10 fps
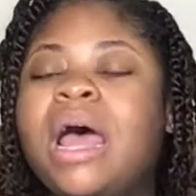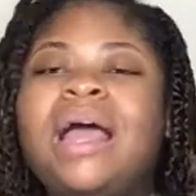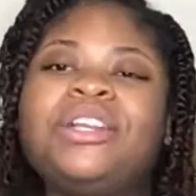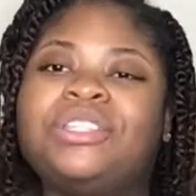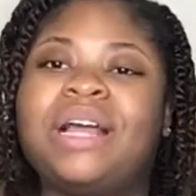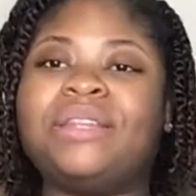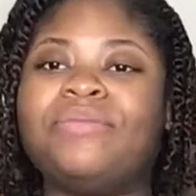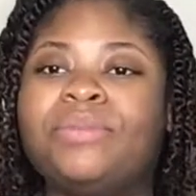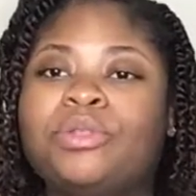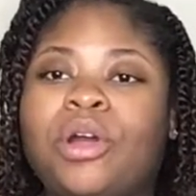I just got them
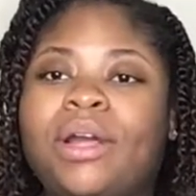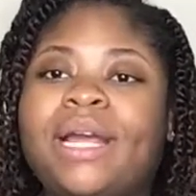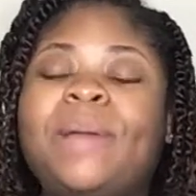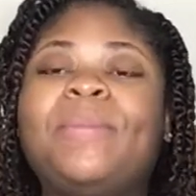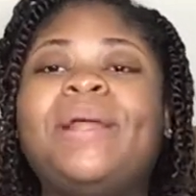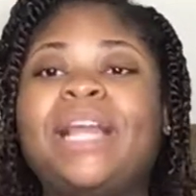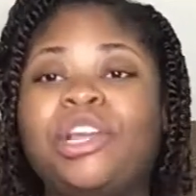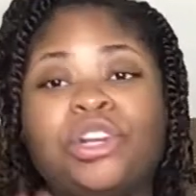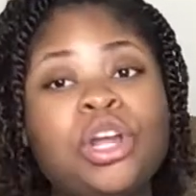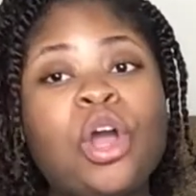from Target, but yeah,
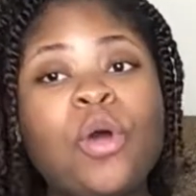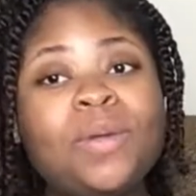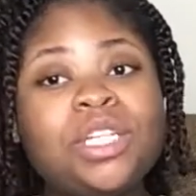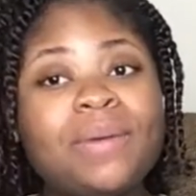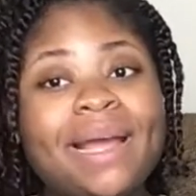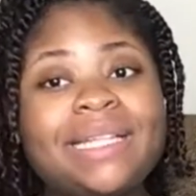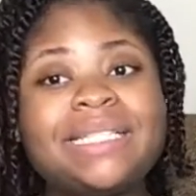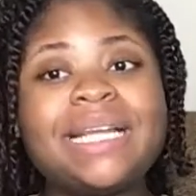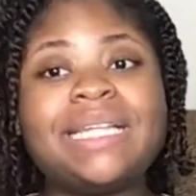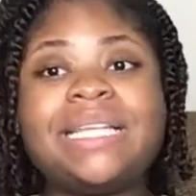your is
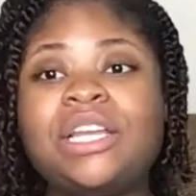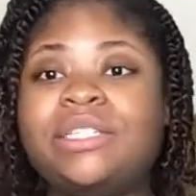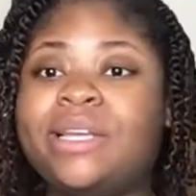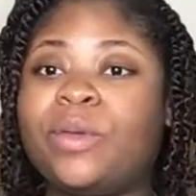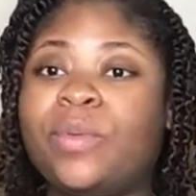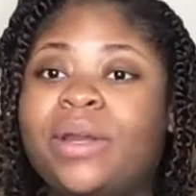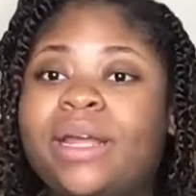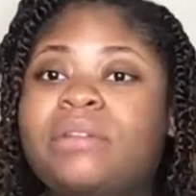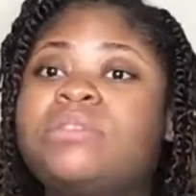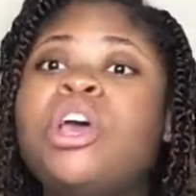gonna tell you to take your
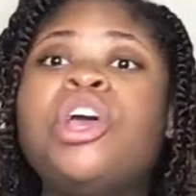prenatals.